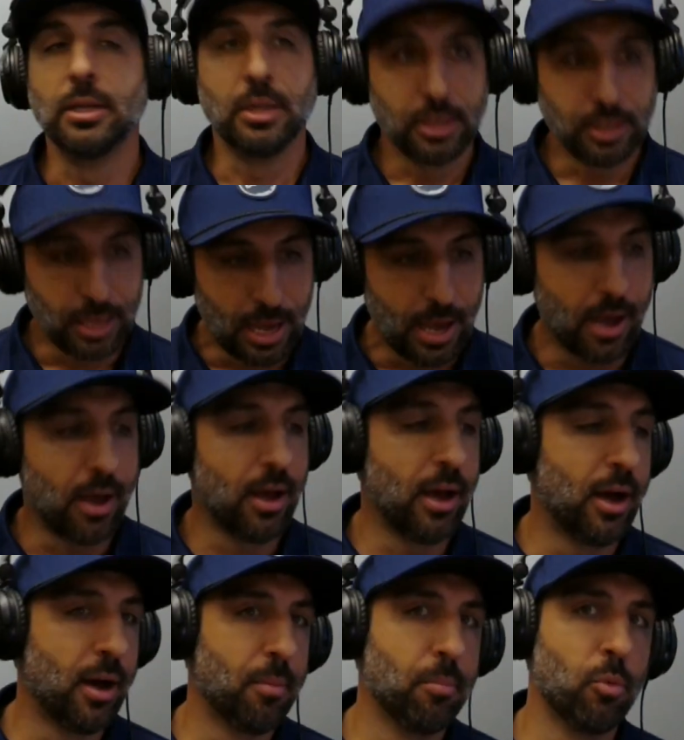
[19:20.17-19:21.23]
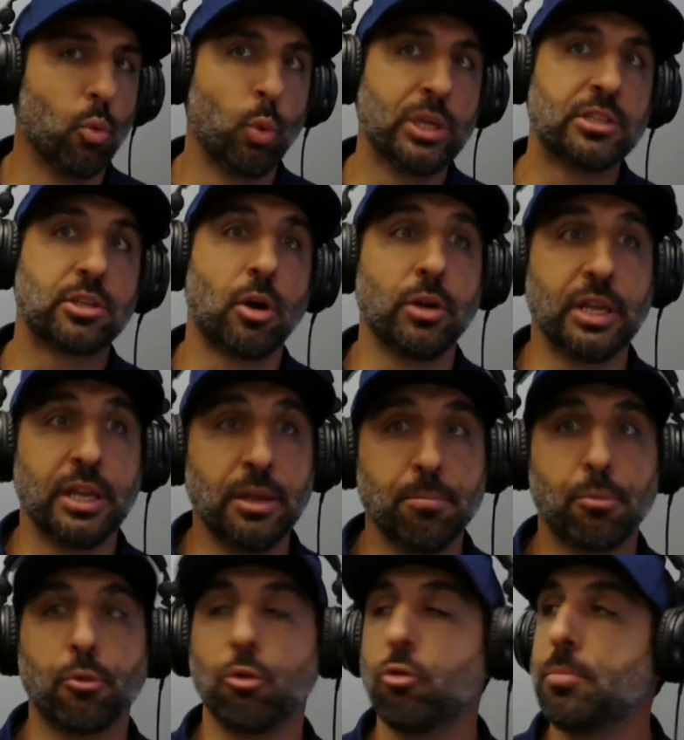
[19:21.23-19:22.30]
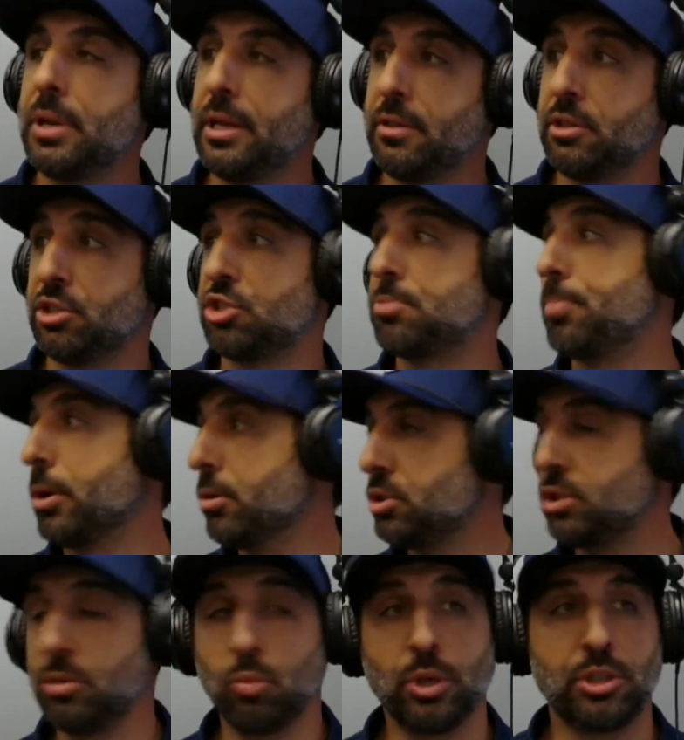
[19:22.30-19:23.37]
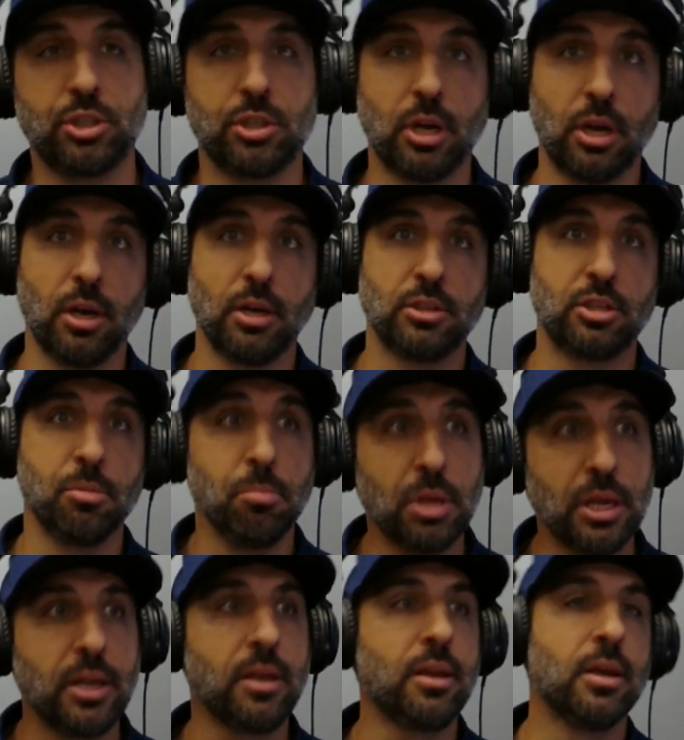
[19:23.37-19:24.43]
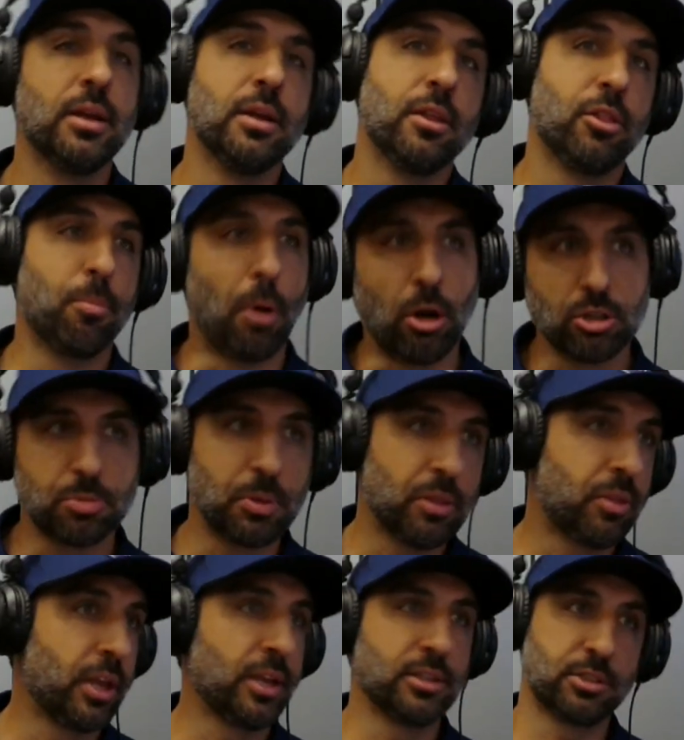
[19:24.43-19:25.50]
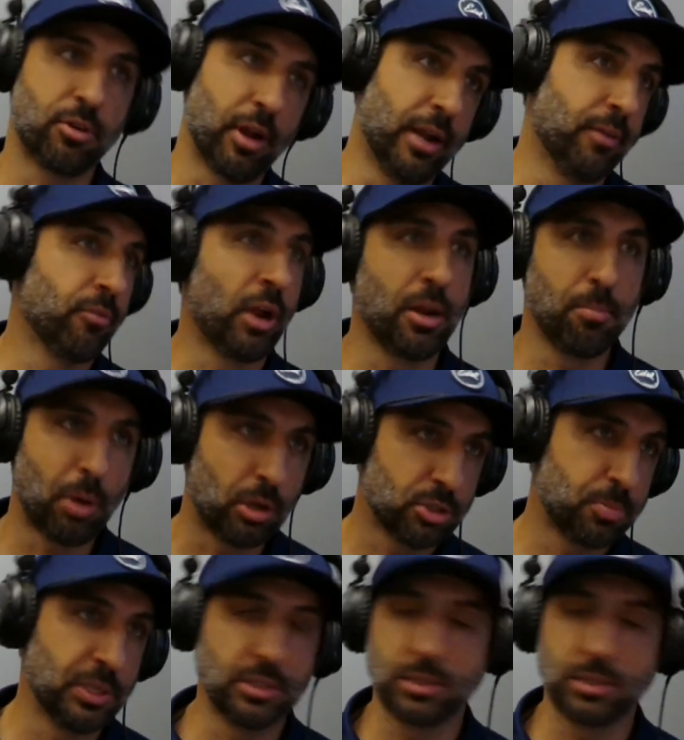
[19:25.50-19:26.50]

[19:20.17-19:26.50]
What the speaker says: Yeah. We saw an improvement in dispersion, which to me, the ball speed thing is great, right? Ball speed is